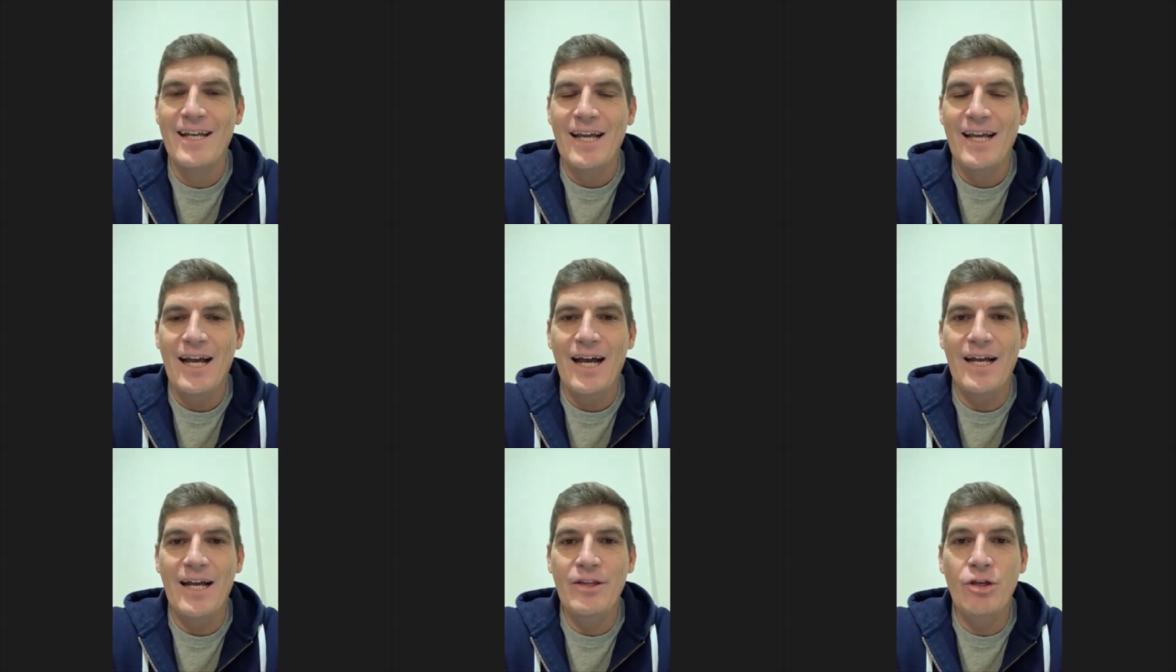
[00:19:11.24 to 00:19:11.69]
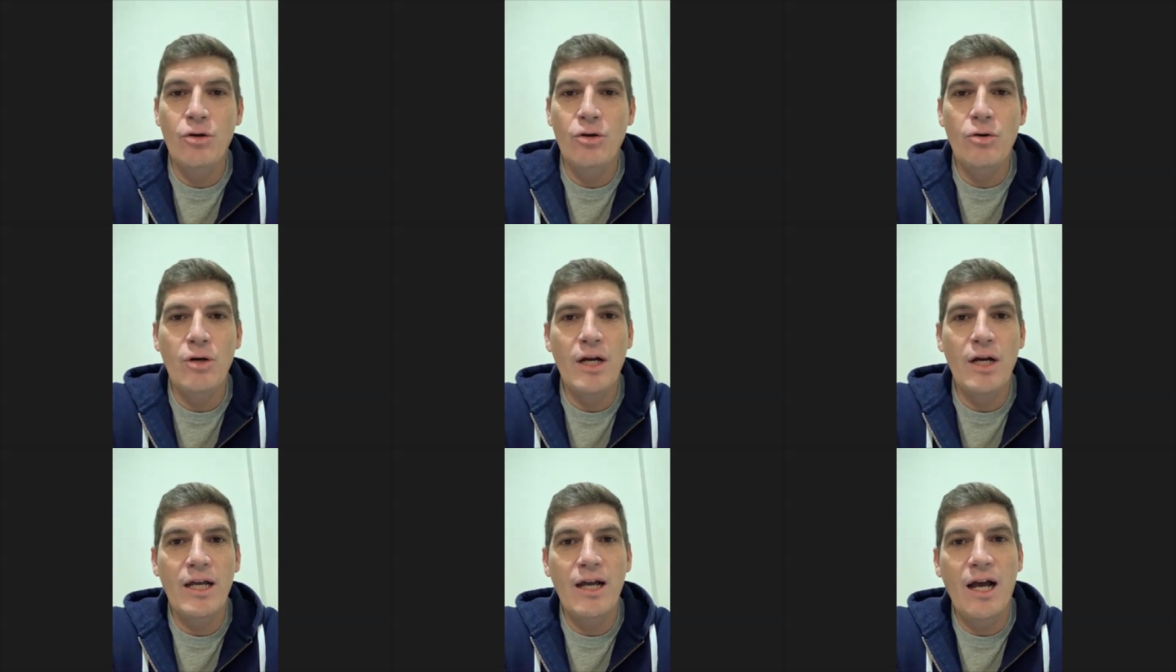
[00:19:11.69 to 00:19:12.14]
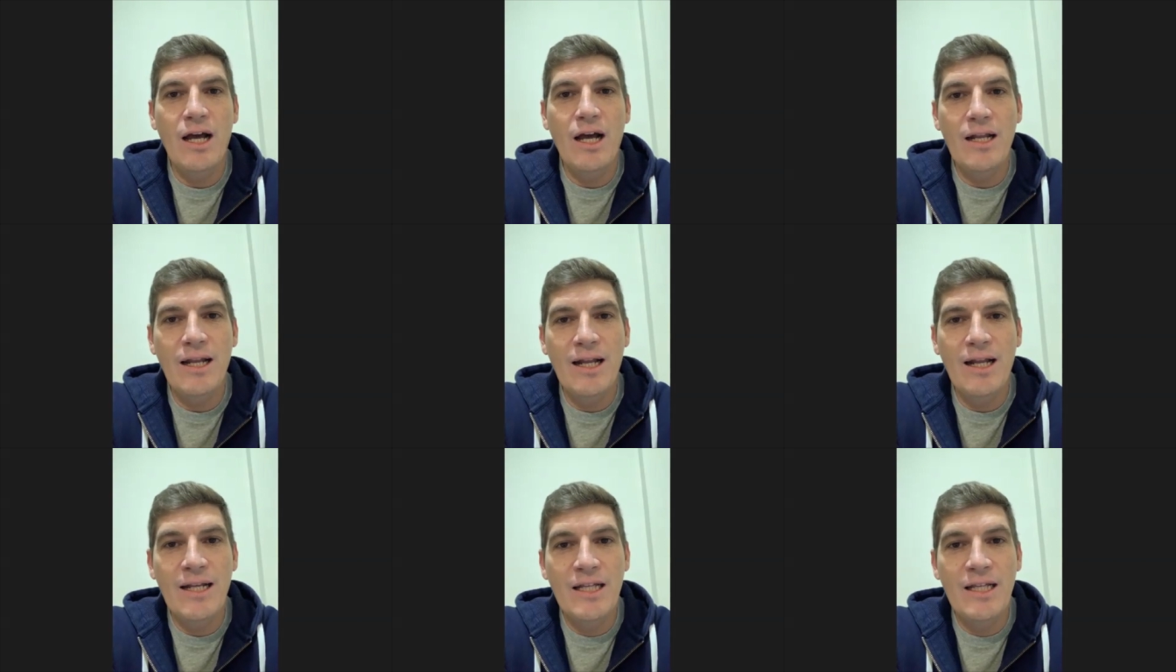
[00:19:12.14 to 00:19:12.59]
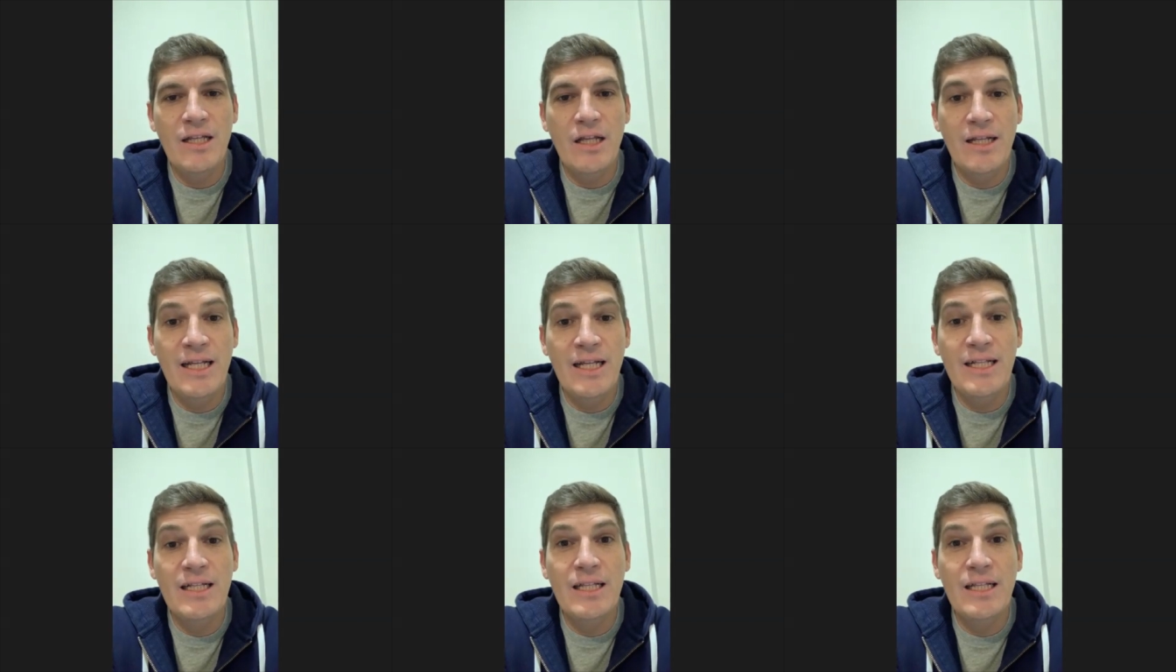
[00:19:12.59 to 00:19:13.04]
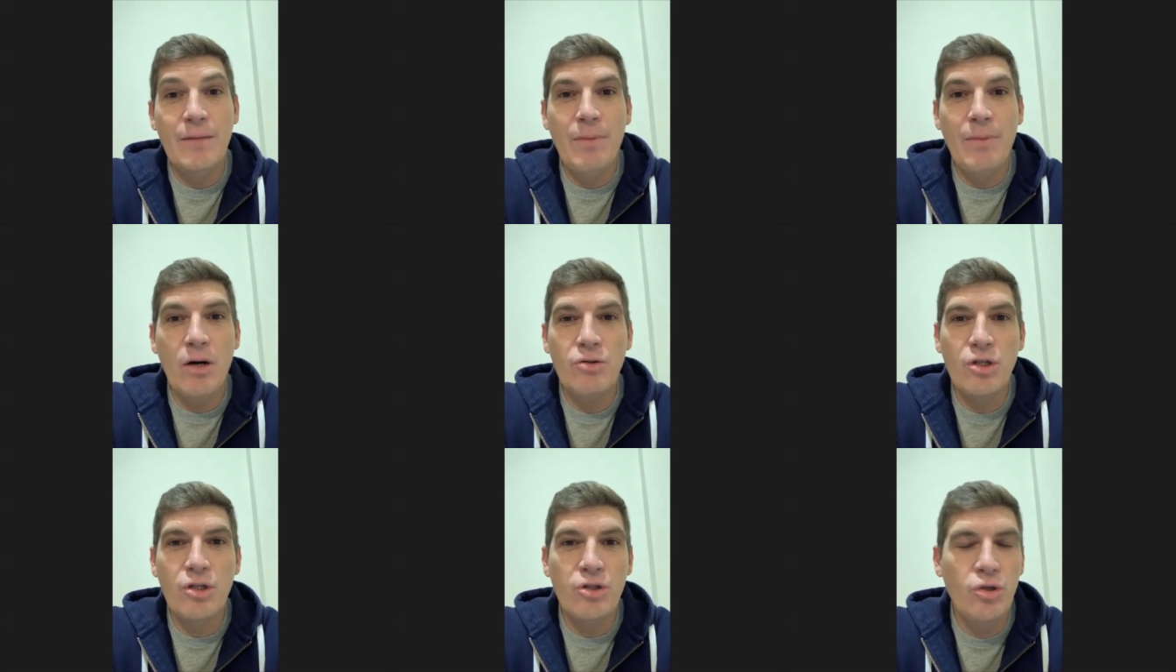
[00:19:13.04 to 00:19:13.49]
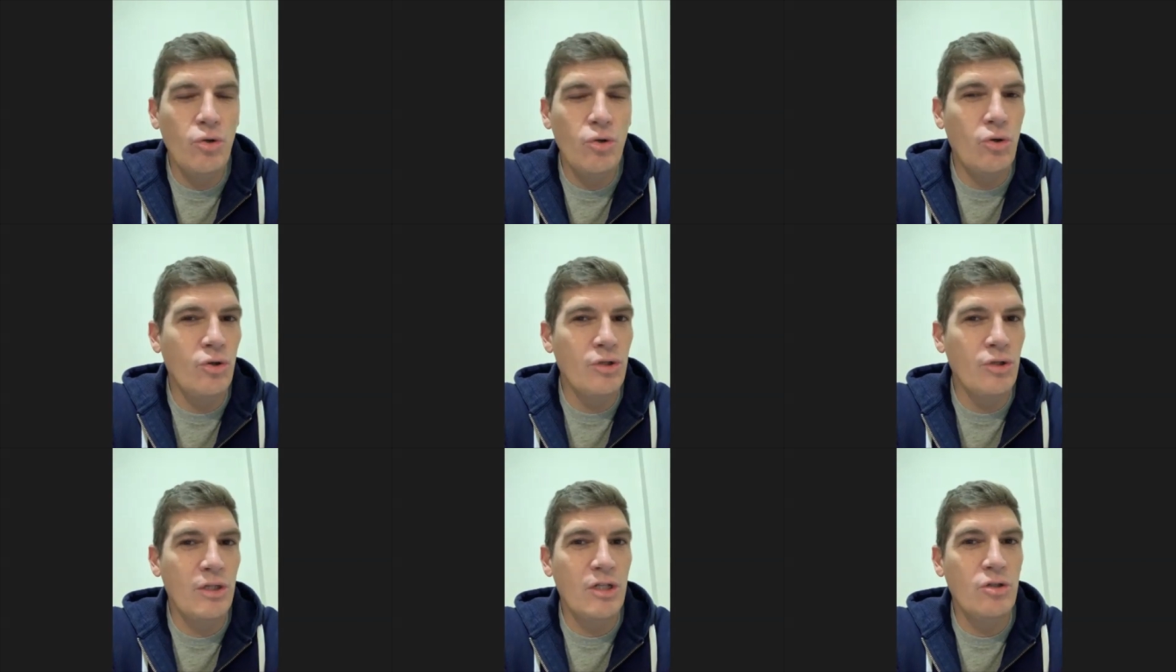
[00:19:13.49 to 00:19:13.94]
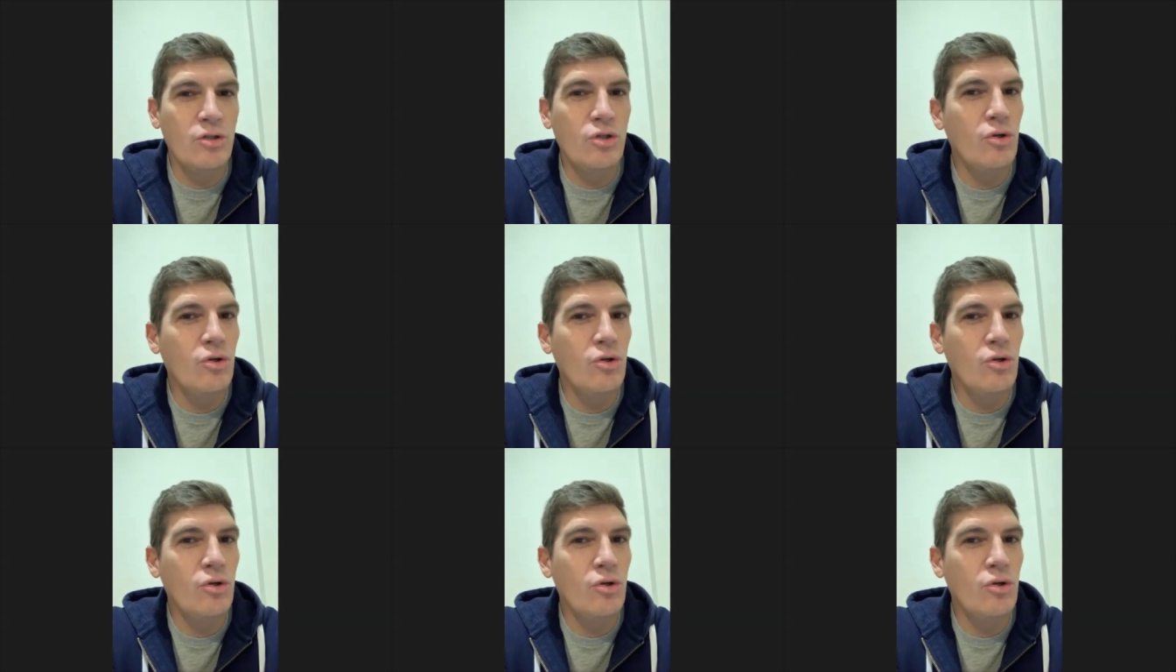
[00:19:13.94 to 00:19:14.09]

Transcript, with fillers: I knew I, I, need, I needed about a 200,